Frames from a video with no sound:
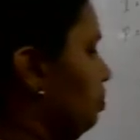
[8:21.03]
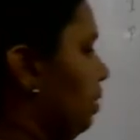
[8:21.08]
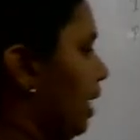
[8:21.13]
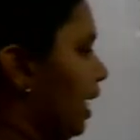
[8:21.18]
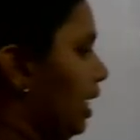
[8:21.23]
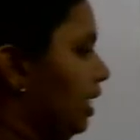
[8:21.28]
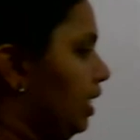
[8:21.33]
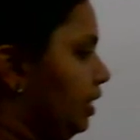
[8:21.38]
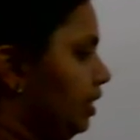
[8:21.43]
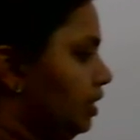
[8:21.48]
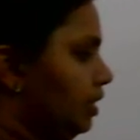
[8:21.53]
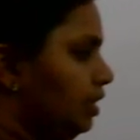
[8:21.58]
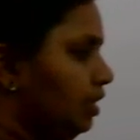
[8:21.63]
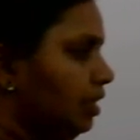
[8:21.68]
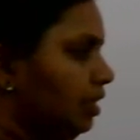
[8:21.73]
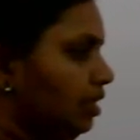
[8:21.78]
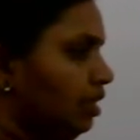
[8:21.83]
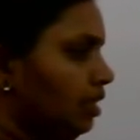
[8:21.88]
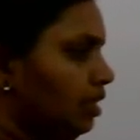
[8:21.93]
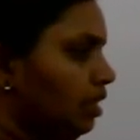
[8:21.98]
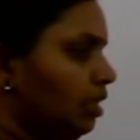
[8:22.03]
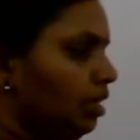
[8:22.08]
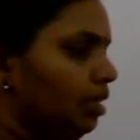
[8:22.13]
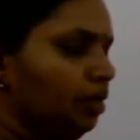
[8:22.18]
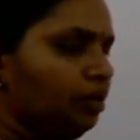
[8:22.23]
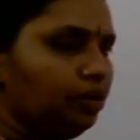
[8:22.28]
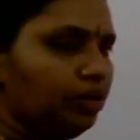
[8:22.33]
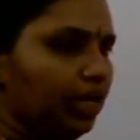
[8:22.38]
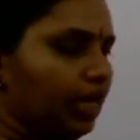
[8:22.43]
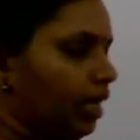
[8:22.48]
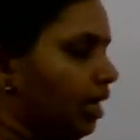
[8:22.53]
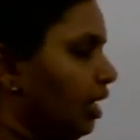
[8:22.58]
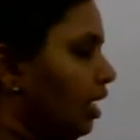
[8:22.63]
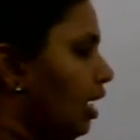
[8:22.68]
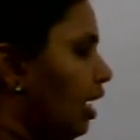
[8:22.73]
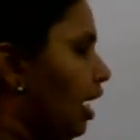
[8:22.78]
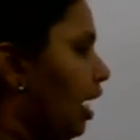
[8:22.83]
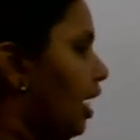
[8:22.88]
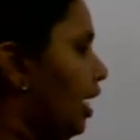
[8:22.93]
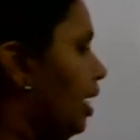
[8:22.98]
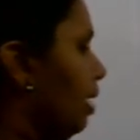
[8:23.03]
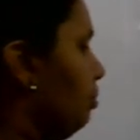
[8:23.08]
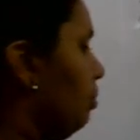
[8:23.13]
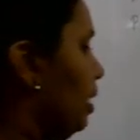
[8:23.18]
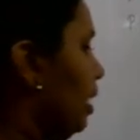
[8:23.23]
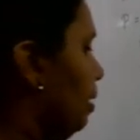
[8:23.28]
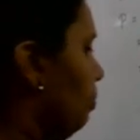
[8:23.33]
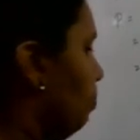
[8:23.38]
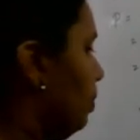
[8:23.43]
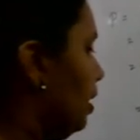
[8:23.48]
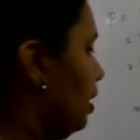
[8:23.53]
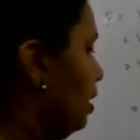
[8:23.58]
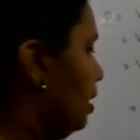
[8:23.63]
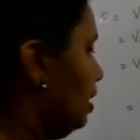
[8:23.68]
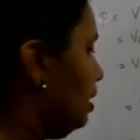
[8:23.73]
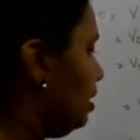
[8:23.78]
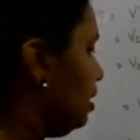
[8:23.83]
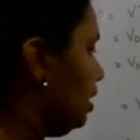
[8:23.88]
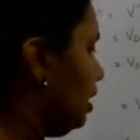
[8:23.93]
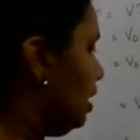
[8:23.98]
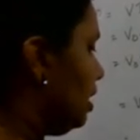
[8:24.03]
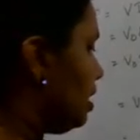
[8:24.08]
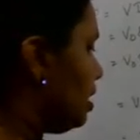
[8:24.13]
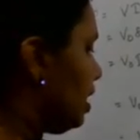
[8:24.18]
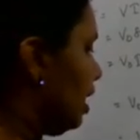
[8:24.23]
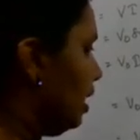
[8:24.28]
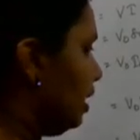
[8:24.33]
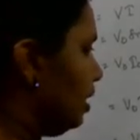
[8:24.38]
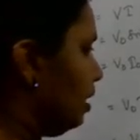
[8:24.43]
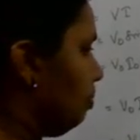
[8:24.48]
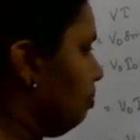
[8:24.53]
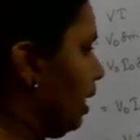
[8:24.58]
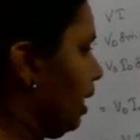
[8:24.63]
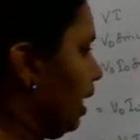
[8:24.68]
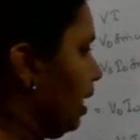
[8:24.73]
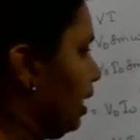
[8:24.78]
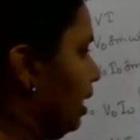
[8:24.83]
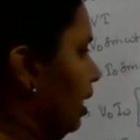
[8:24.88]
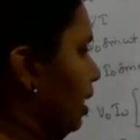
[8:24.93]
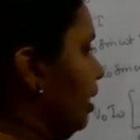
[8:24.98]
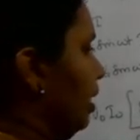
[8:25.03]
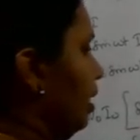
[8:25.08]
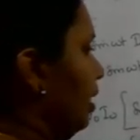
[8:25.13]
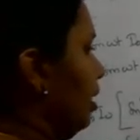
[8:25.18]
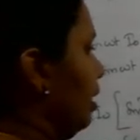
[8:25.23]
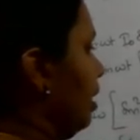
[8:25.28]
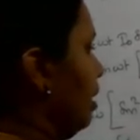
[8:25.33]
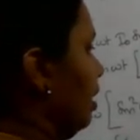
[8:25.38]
bracket. Okay, and I am keeping this inside the bracket.